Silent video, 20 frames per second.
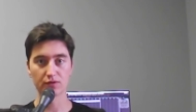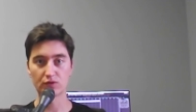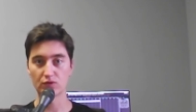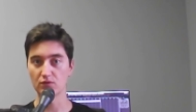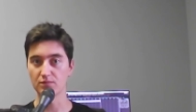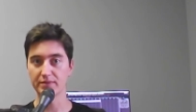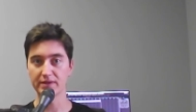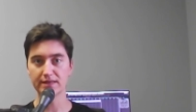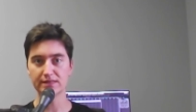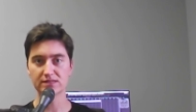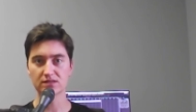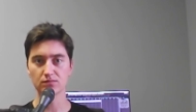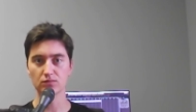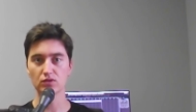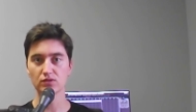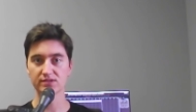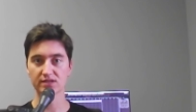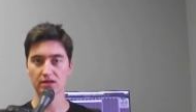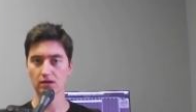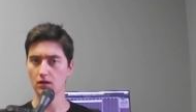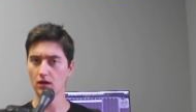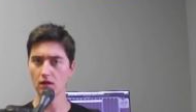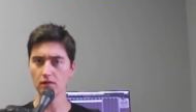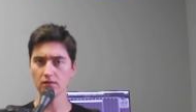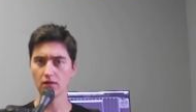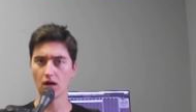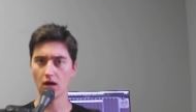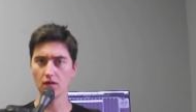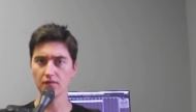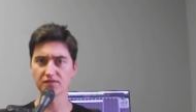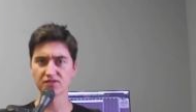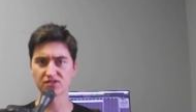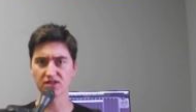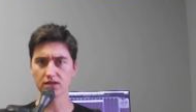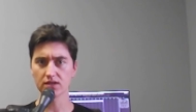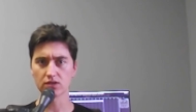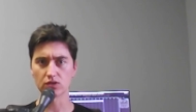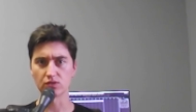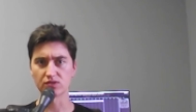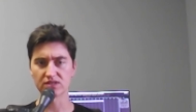to a piece of music, and all of a
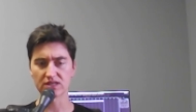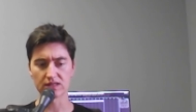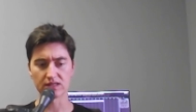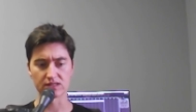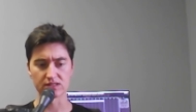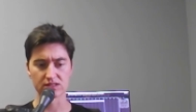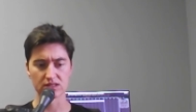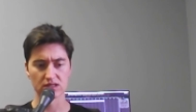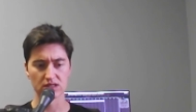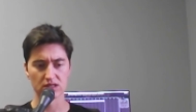sudden you see this